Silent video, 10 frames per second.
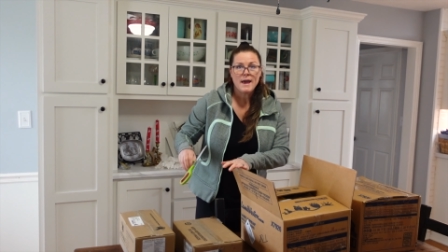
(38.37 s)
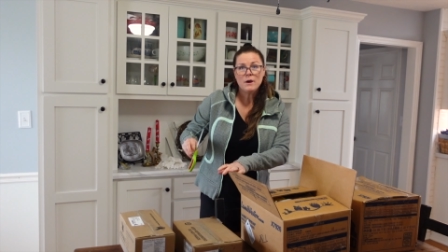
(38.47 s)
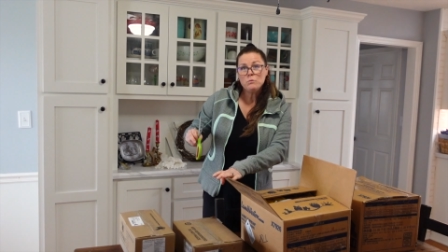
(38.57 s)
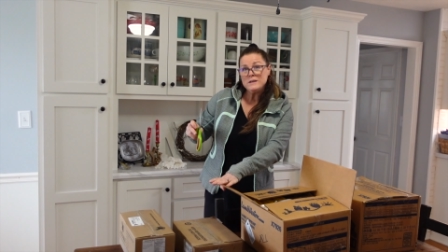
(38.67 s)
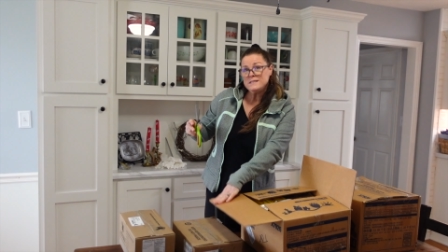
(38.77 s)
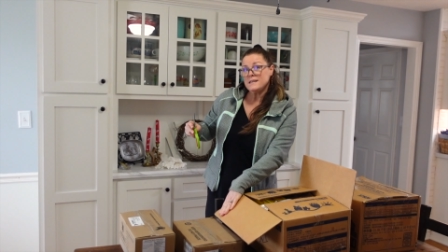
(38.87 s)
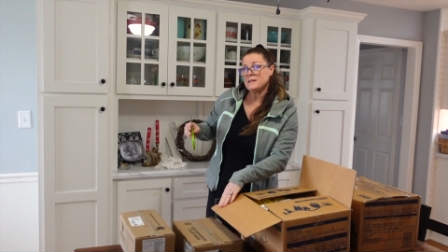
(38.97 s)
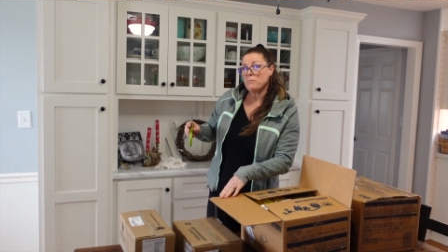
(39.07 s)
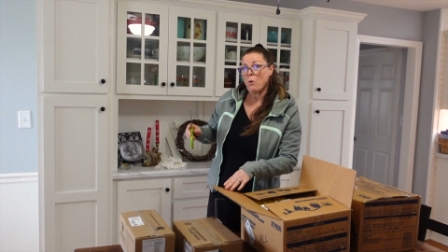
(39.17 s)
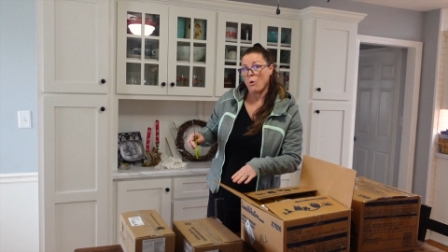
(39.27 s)
It was in
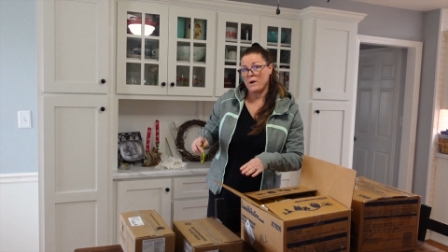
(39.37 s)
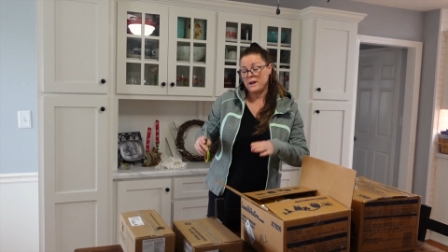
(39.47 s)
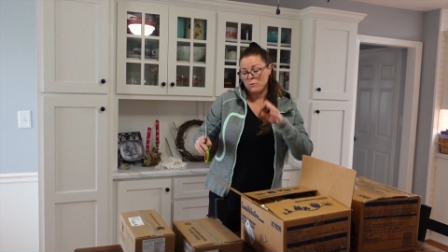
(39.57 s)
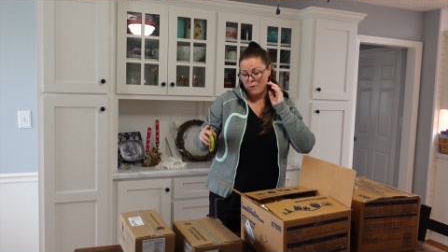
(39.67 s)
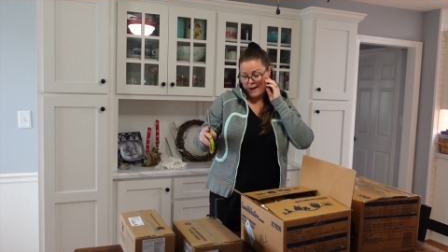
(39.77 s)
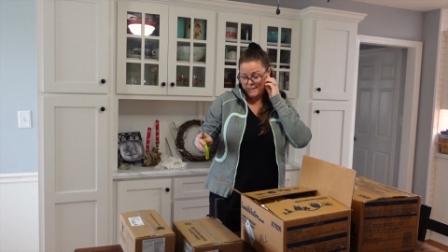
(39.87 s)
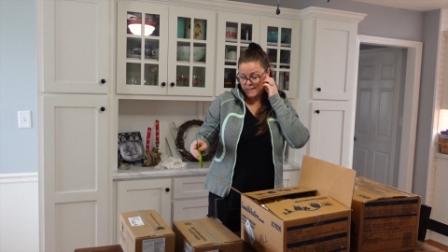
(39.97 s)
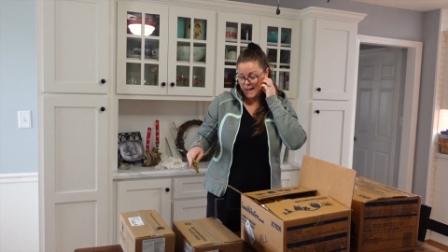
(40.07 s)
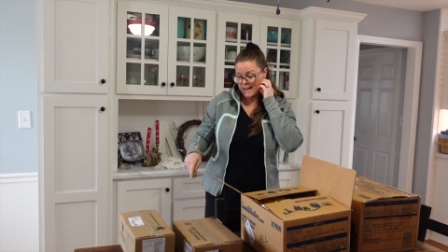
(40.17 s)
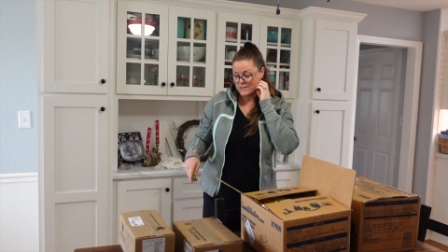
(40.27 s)
the pouring rain
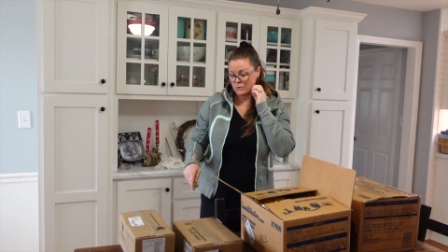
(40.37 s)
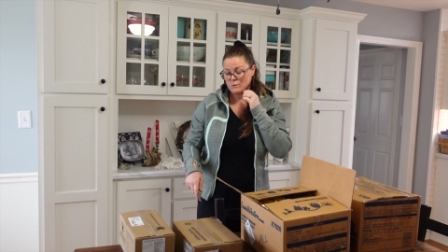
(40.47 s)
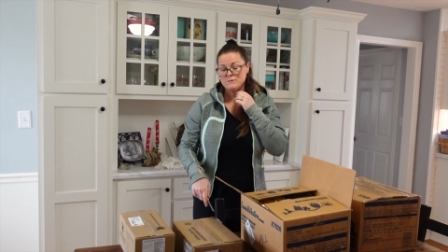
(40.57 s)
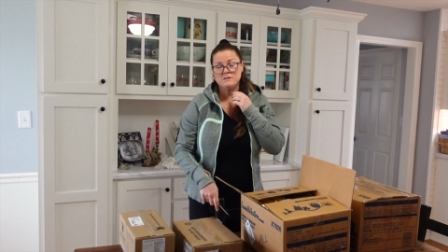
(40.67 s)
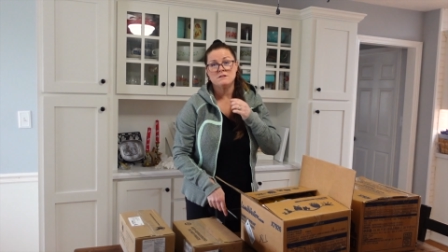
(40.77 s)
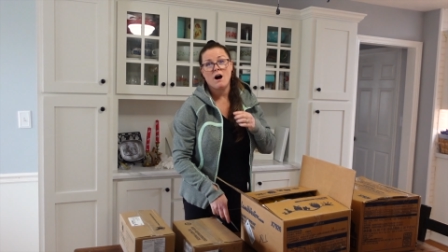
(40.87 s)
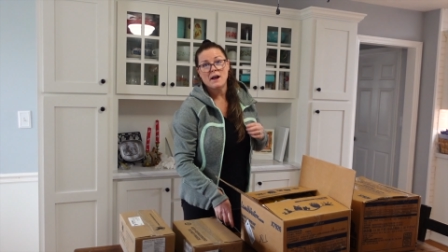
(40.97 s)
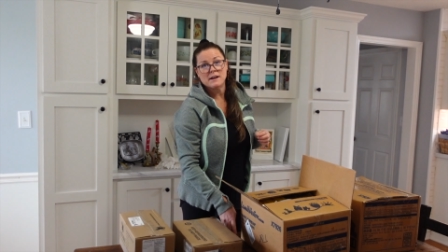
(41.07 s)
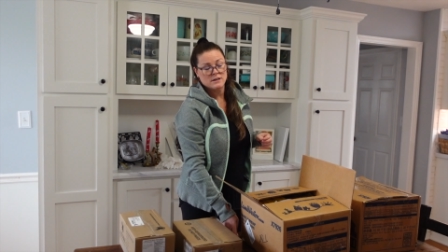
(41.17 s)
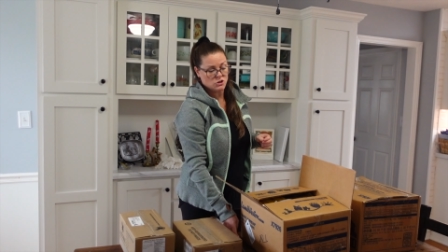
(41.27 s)
today, so it was not
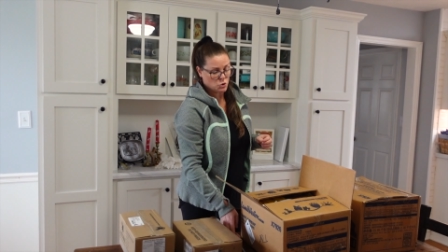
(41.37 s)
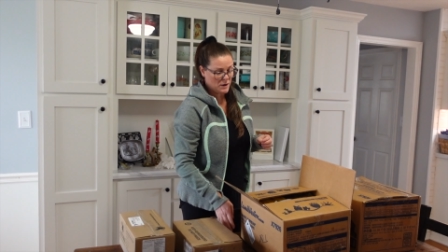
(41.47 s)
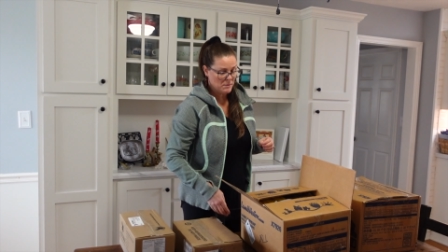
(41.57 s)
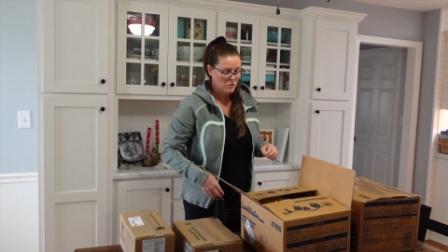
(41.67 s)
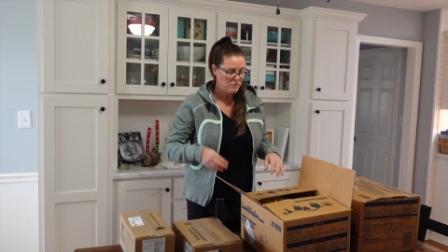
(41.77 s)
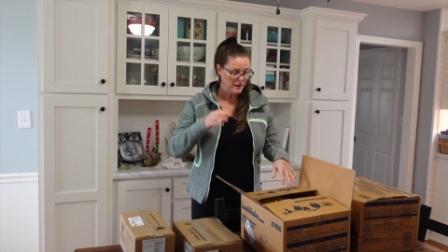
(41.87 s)
an enjoyable